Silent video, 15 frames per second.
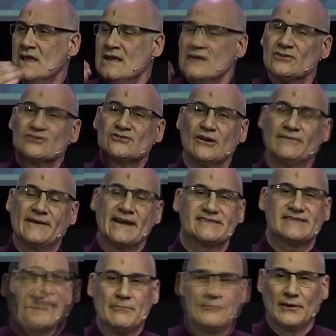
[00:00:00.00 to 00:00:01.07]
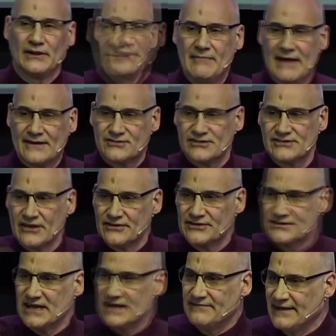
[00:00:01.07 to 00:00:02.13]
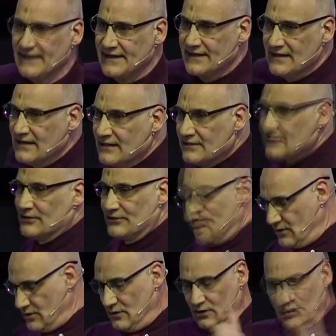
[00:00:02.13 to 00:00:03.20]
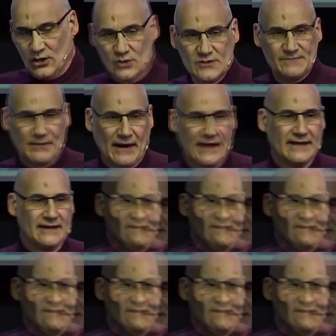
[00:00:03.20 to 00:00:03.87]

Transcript: So, for example, the matches on the TV, you'll know who's playing,